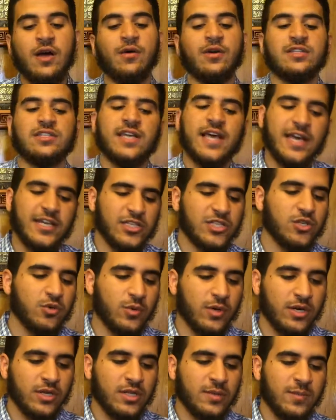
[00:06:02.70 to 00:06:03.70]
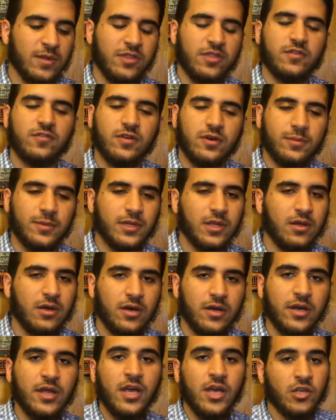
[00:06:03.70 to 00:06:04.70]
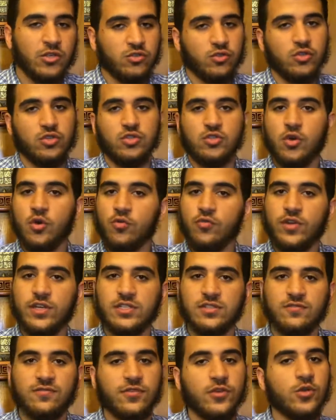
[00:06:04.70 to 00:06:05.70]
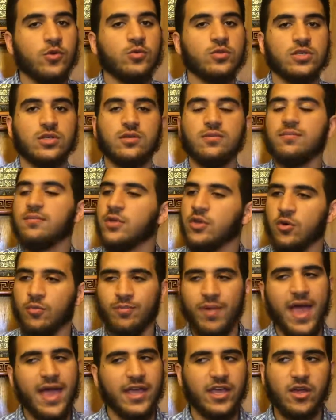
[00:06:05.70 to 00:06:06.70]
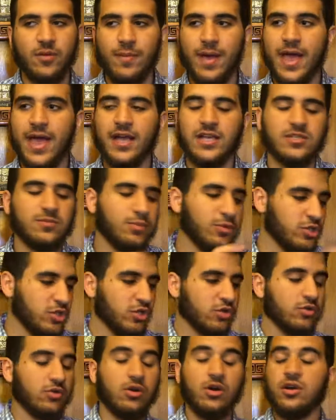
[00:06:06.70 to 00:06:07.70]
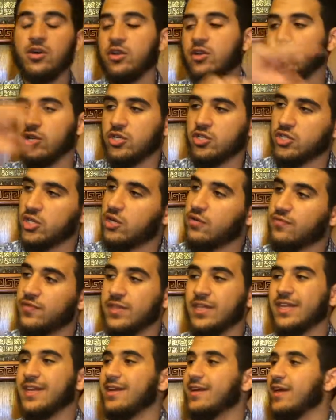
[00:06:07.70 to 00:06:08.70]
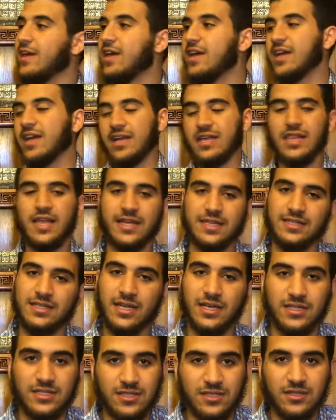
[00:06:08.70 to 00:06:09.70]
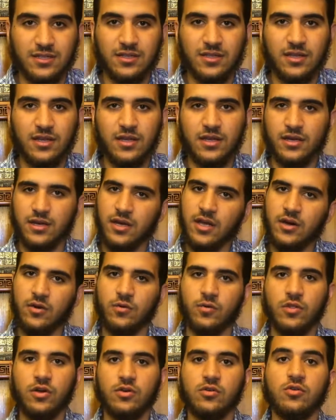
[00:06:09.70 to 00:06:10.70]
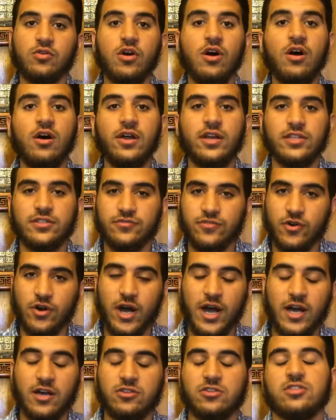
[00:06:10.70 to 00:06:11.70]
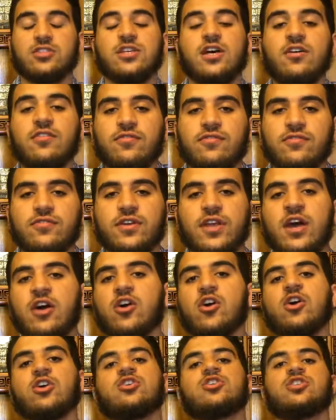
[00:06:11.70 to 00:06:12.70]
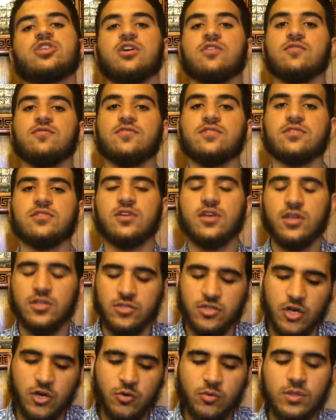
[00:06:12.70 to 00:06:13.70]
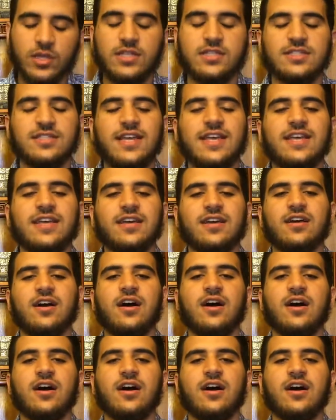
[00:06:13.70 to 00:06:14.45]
how attached you were in the month of Ramadan. So there's no reason for you to, you know, pack your bags, put your Quran on your shelf and let it collect dust. No, the Quran is for ourselves, not our shelves. So let's take